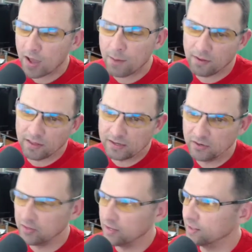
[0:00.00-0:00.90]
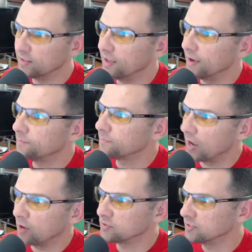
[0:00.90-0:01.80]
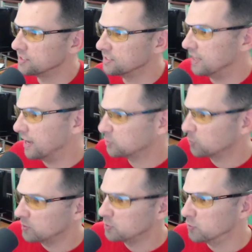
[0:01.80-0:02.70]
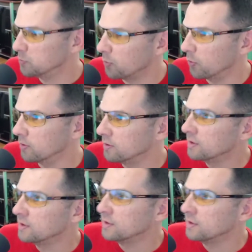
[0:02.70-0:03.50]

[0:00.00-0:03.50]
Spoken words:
Came out like near the end of the day. I also listened to the X22 report,